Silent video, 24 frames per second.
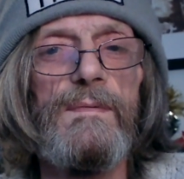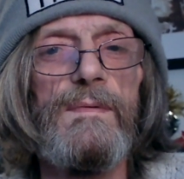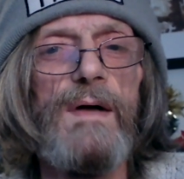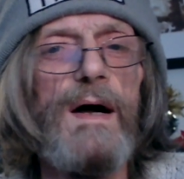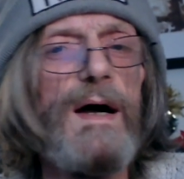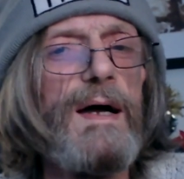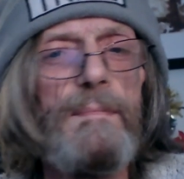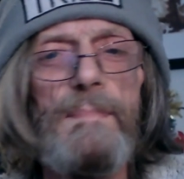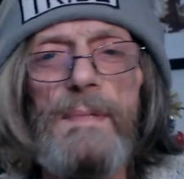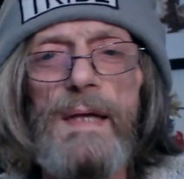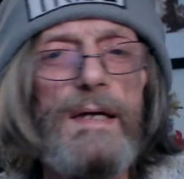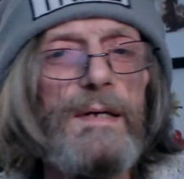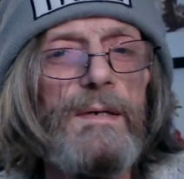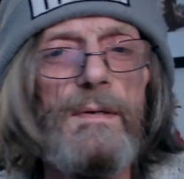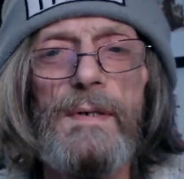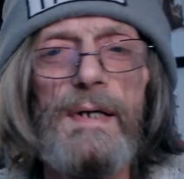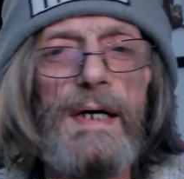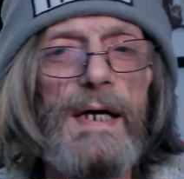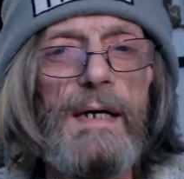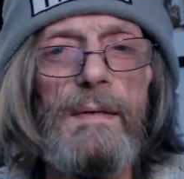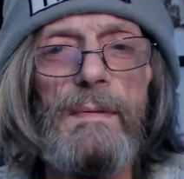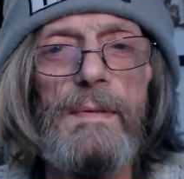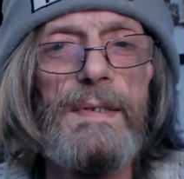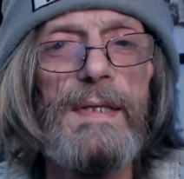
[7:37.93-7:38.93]
I'm not
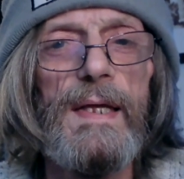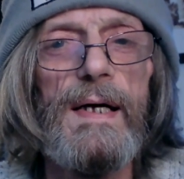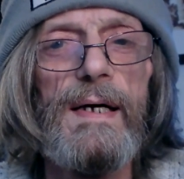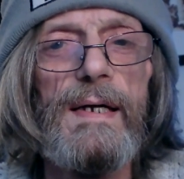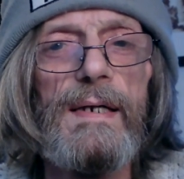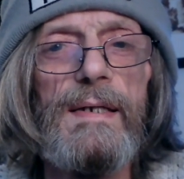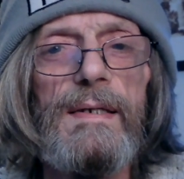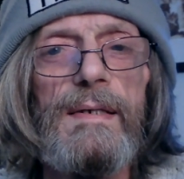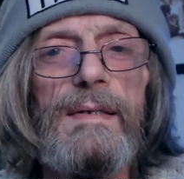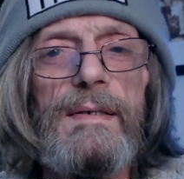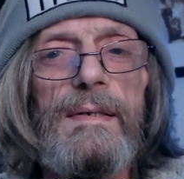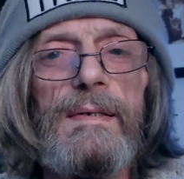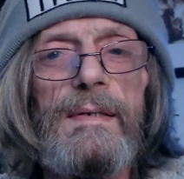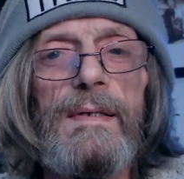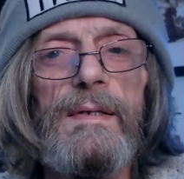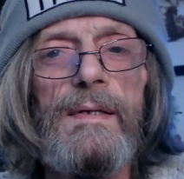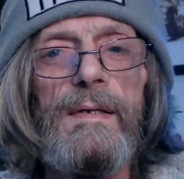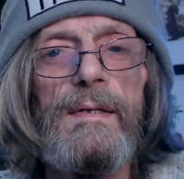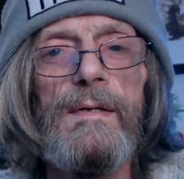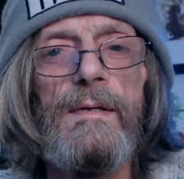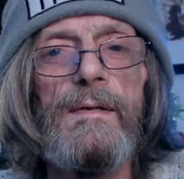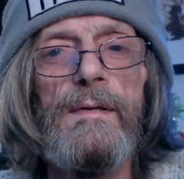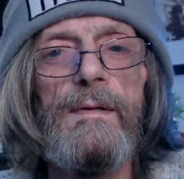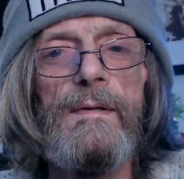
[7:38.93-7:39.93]
okay with that.
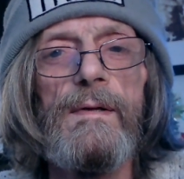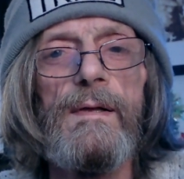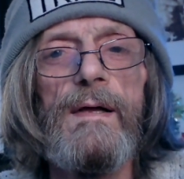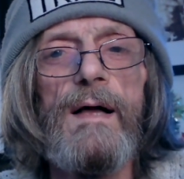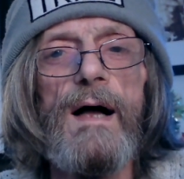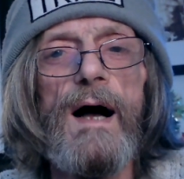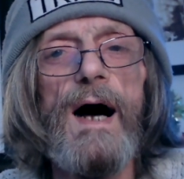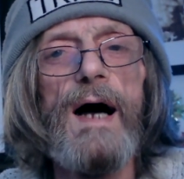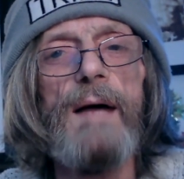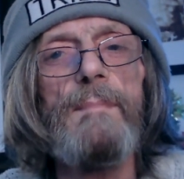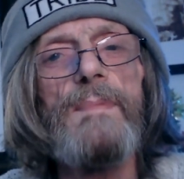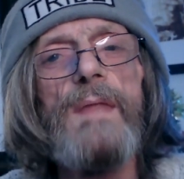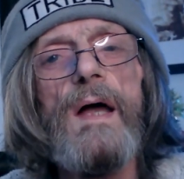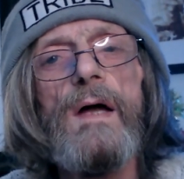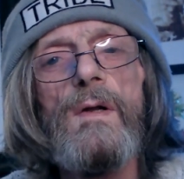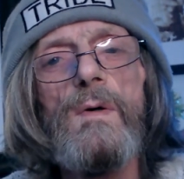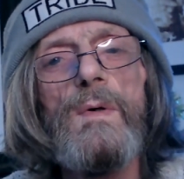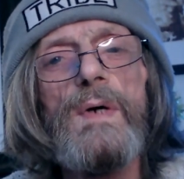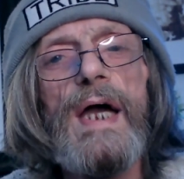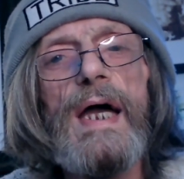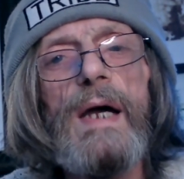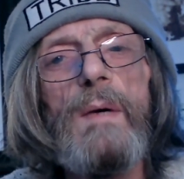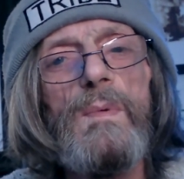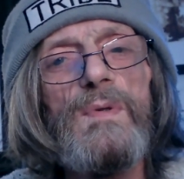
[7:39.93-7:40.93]
I'm not
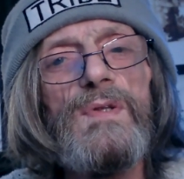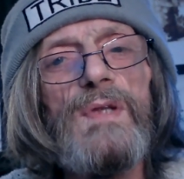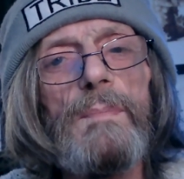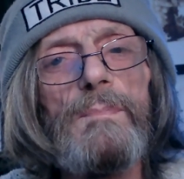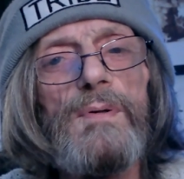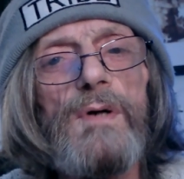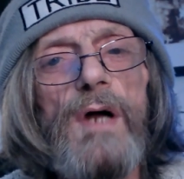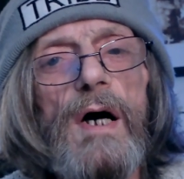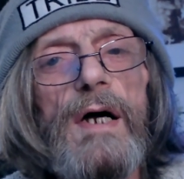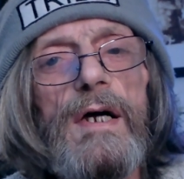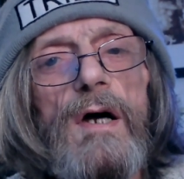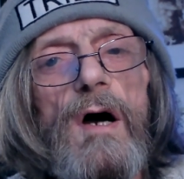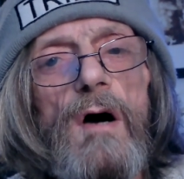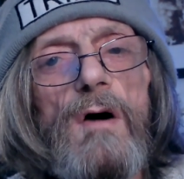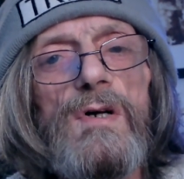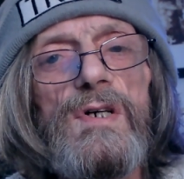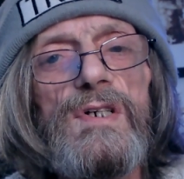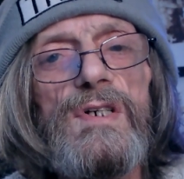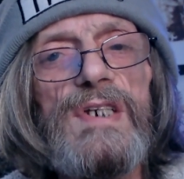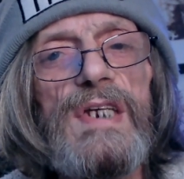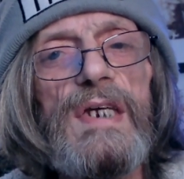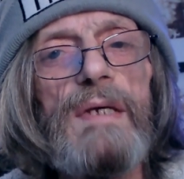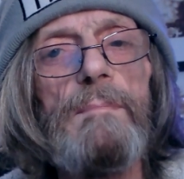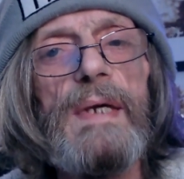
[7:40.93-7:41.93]
okay with the
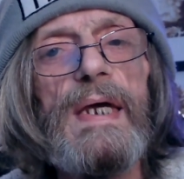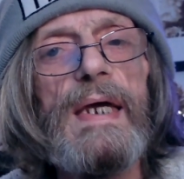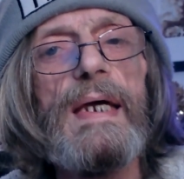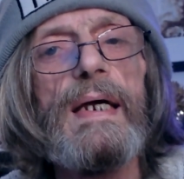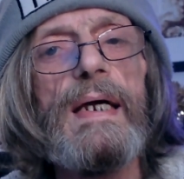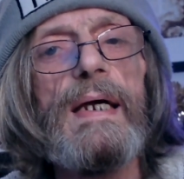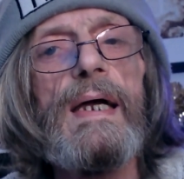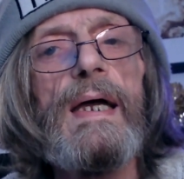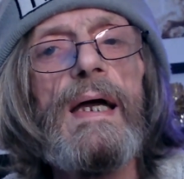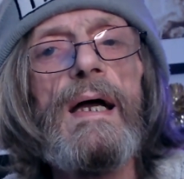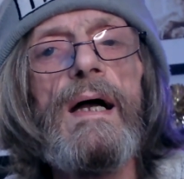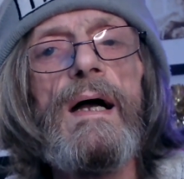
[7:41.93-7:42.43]
priority being